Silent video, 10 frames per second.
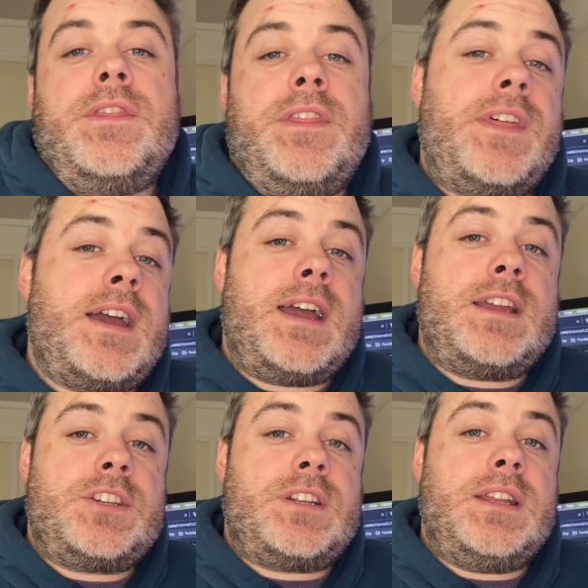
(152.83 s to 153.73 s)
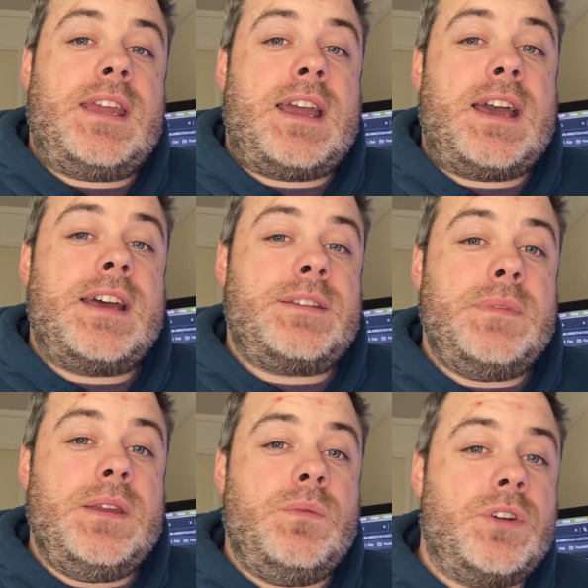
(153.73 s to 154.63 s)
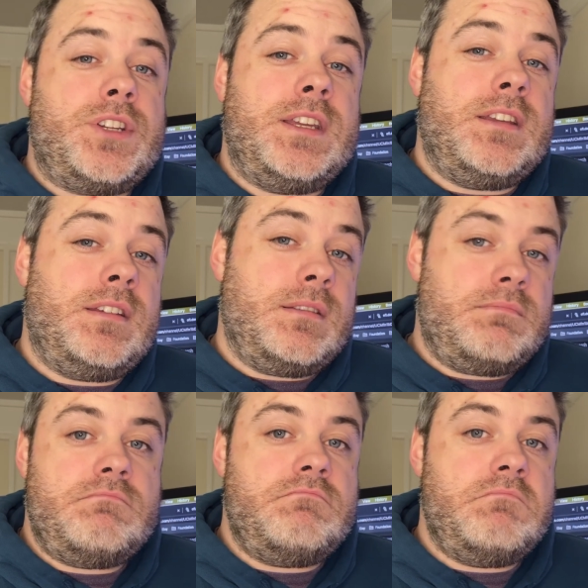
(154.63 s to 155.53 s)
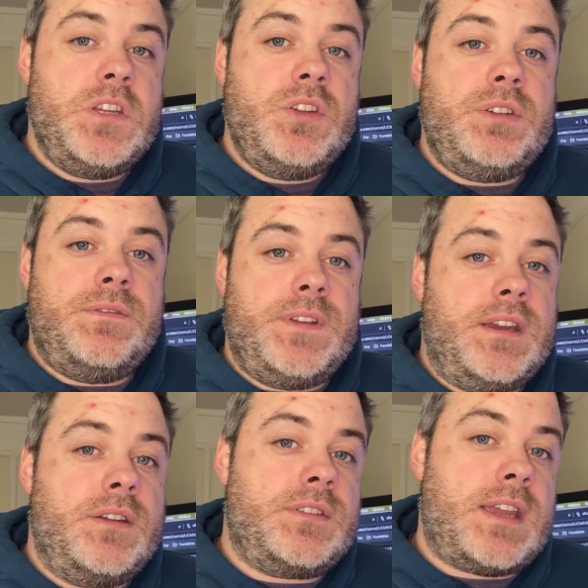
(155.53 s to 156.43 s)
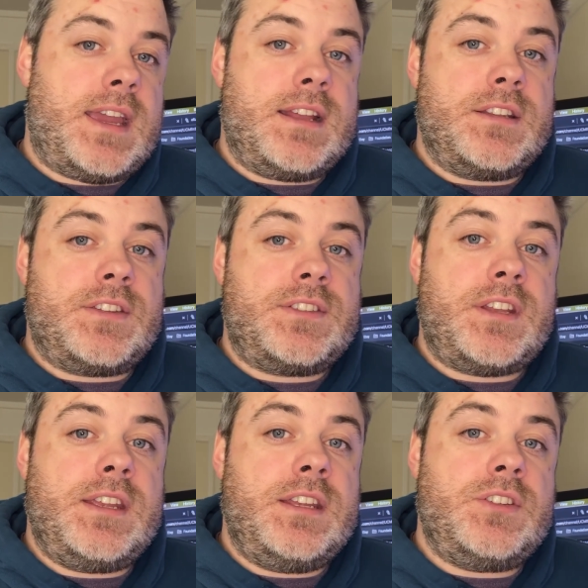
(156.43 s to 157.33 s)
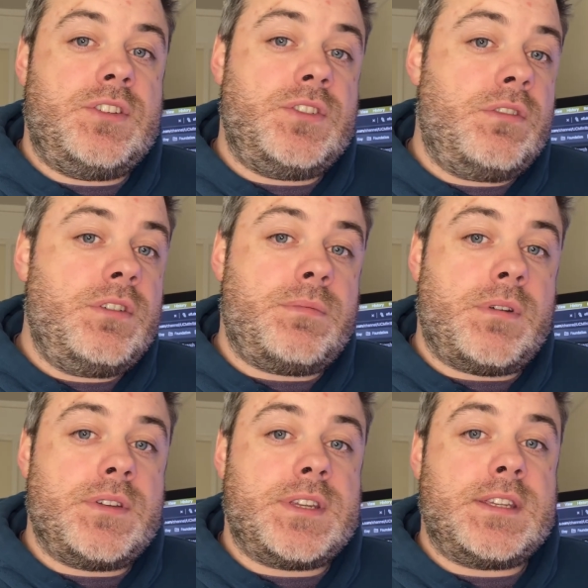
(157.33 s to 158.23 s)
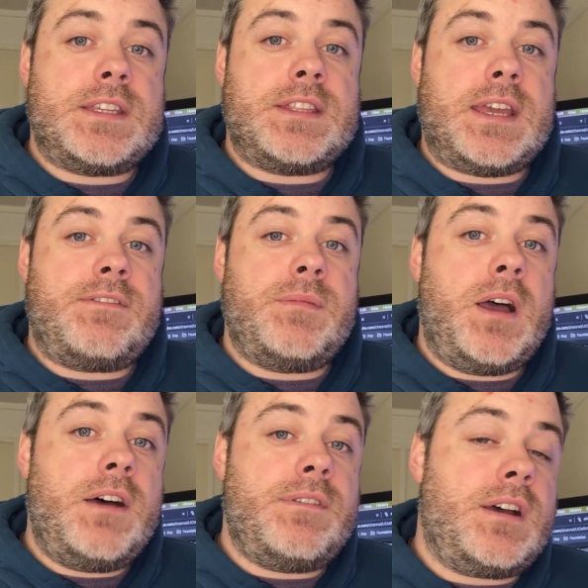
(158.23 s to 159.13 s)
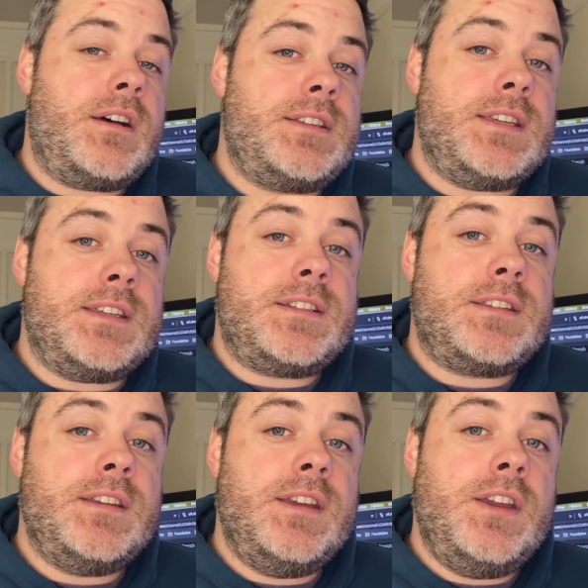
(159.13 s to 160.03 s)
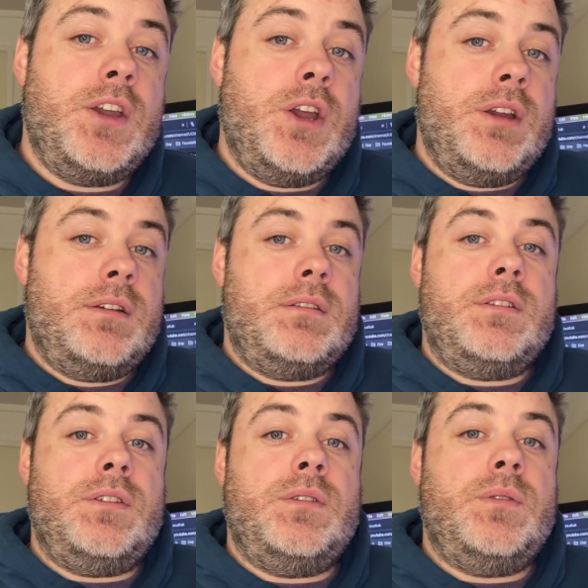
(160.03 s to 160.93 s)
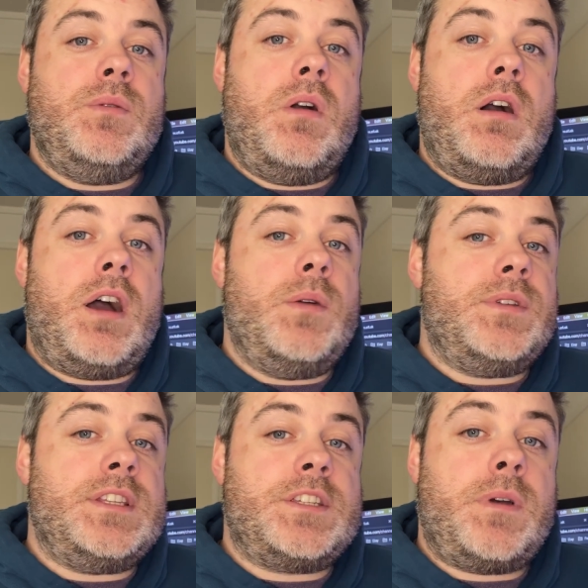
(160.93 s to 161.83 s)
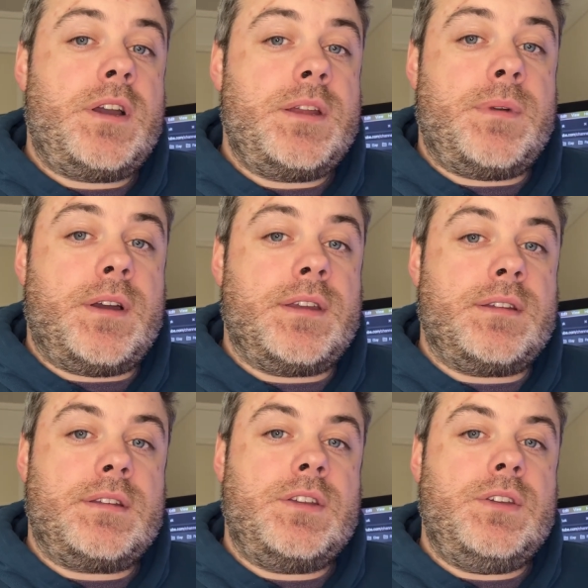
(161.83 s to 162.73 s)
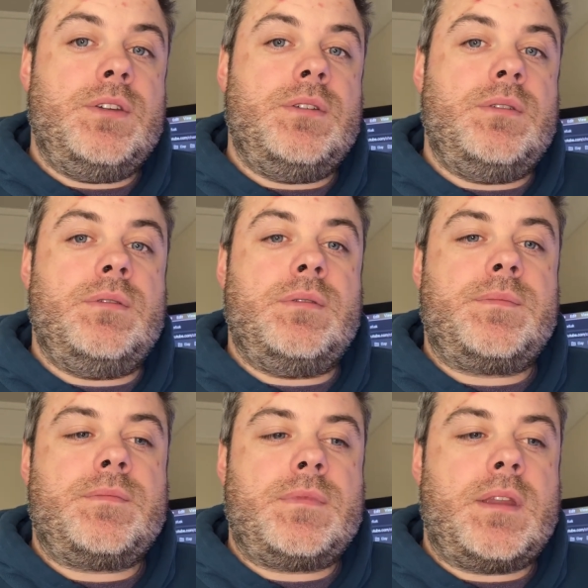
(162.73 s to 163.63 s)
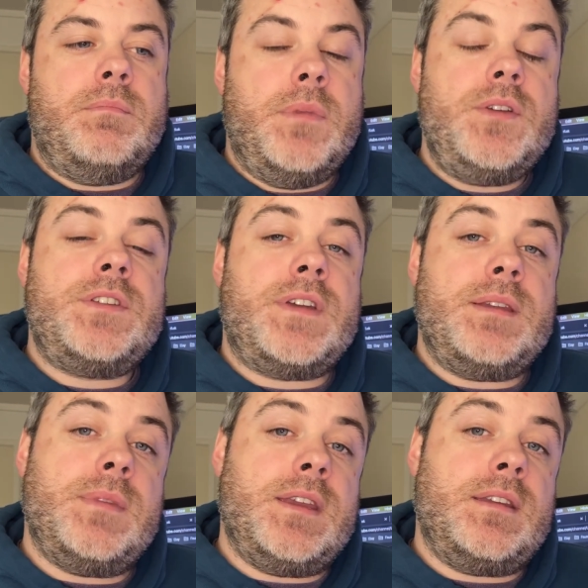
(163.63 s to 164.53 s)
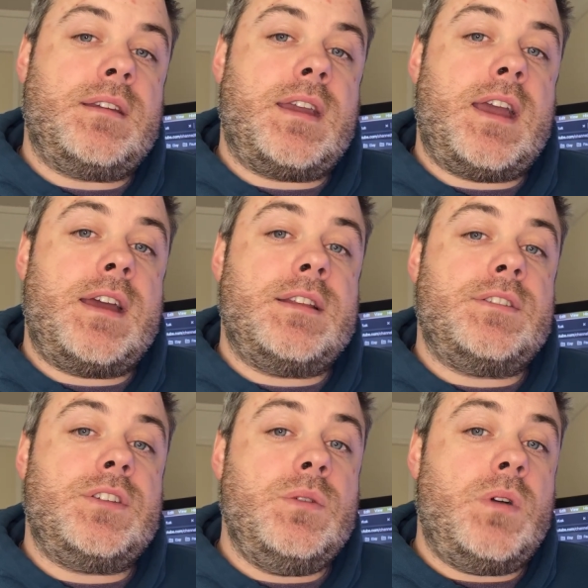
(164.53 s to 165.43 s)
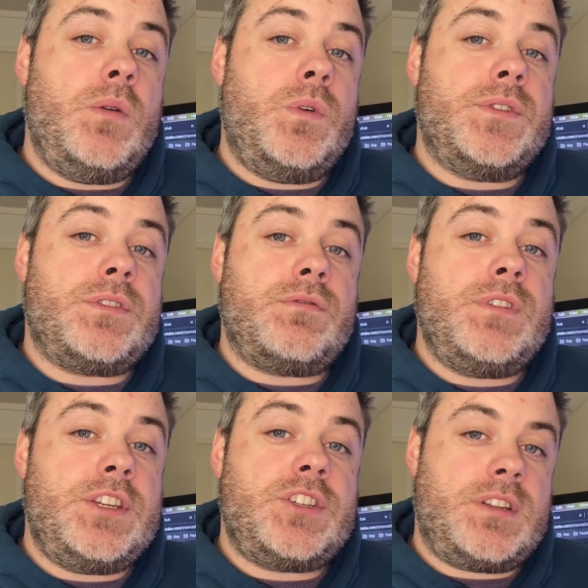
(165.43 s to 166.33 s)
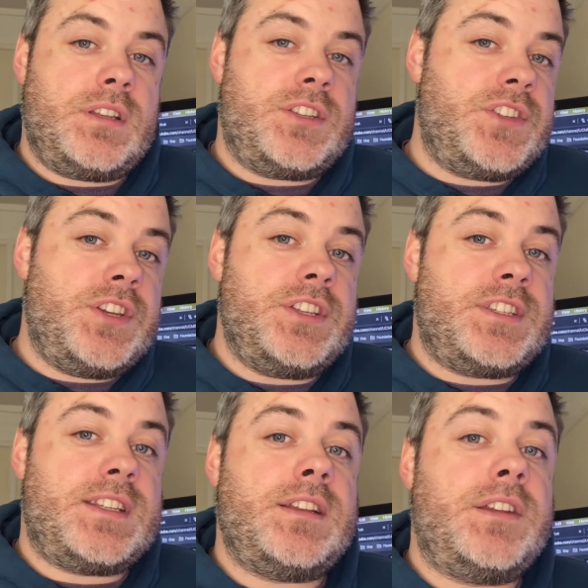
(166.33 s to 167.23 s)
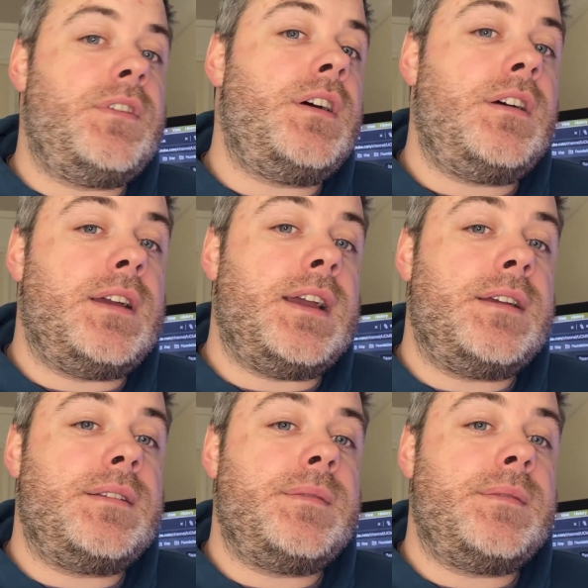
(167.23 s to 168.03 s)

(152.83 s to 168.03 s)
That actually had me watching YouTube videos and studying tutorial processes and that from other artists who I was inspired by, who motivate me, and who I want to reach a certain standard of art at,